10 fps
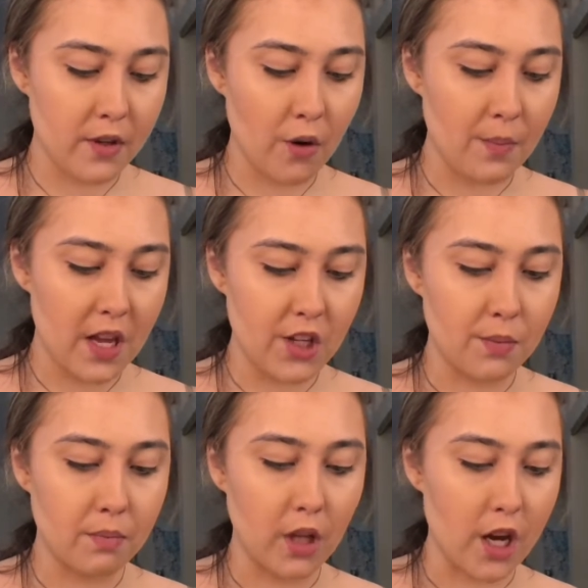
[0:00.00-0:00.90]
Don't
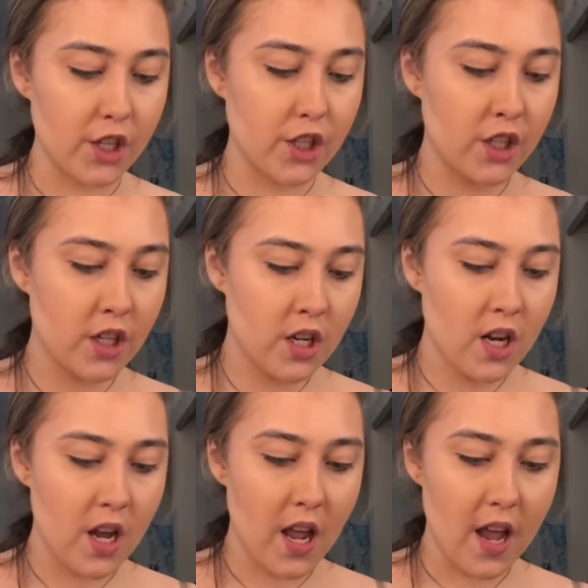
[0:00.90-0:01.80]
Peach blush.
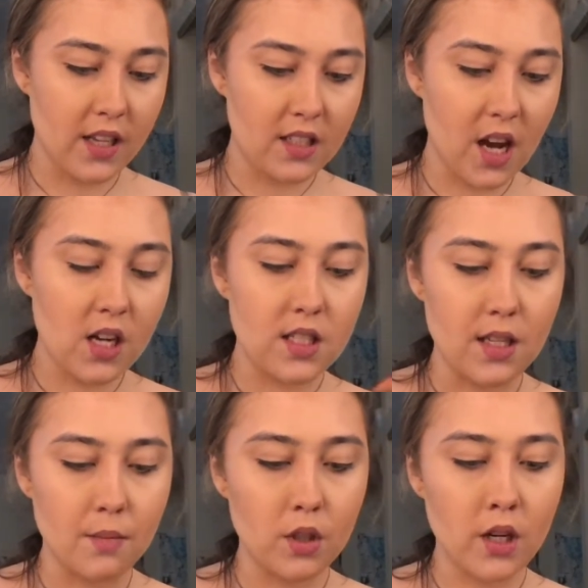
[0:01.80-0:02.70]
And it's kind of
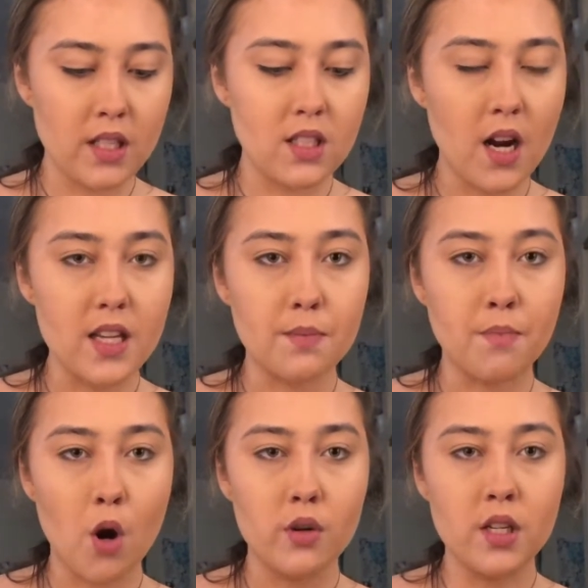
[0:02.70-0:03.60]
similar. It's not as
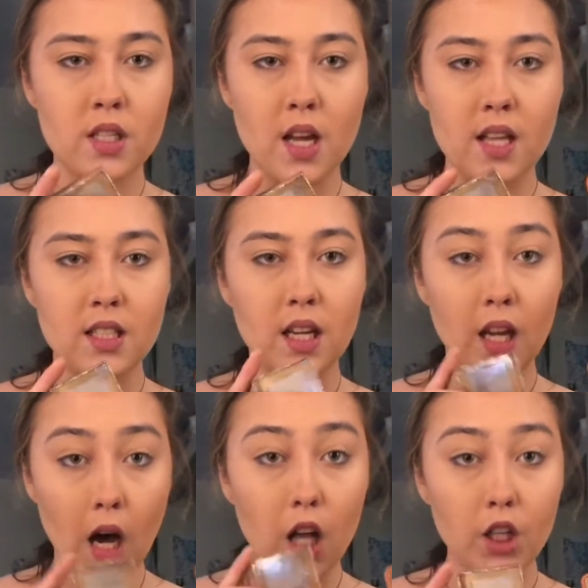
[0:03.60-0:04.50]
potent as
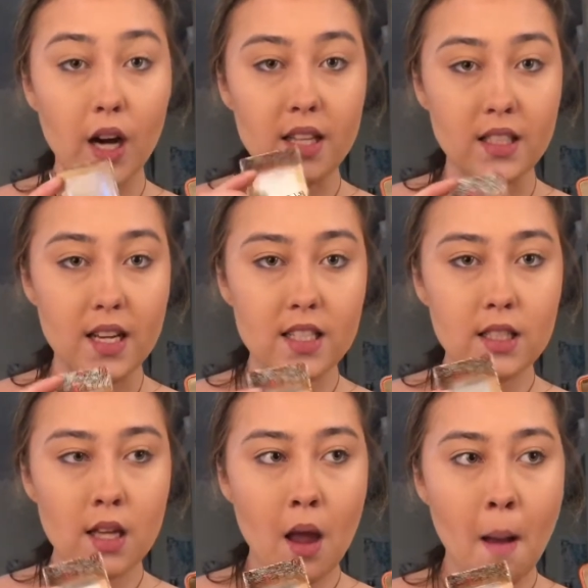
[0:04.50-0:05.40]
in color as
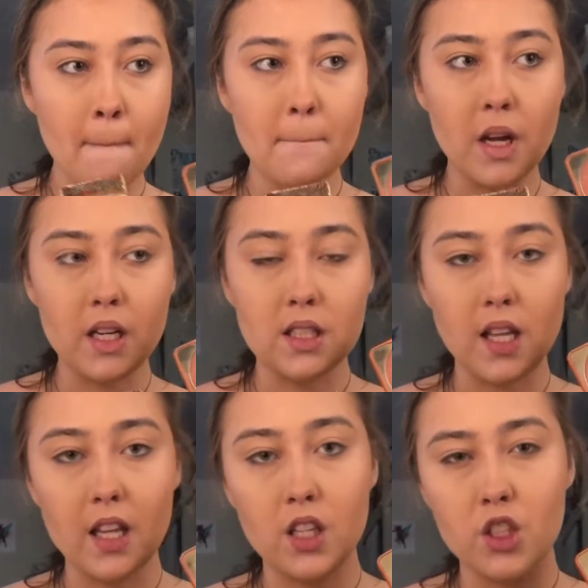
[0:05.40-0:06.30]
this, but it's
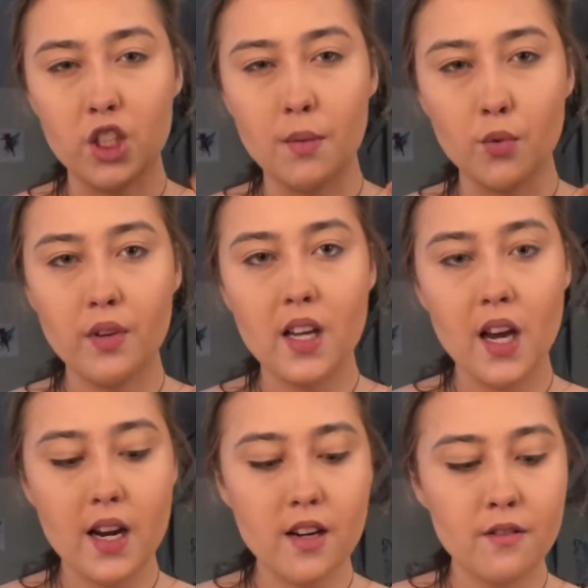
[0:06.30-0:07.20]
like shimmery
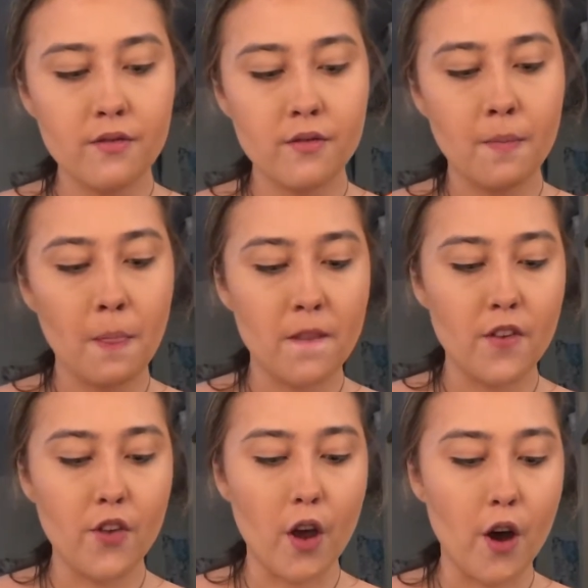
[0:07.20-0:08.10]
kind of.
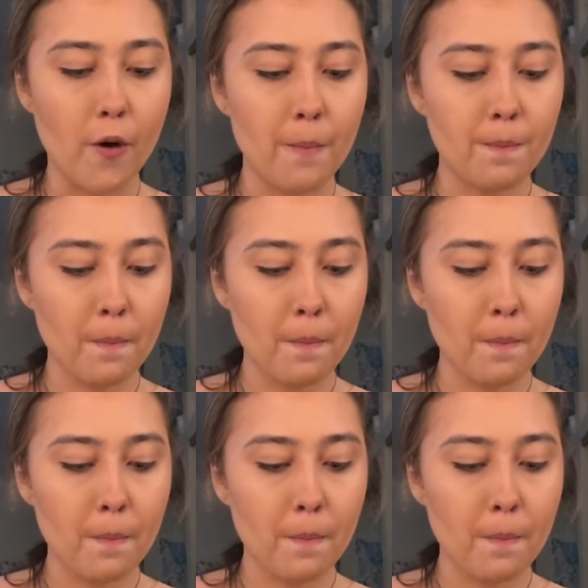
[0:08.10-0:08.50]
So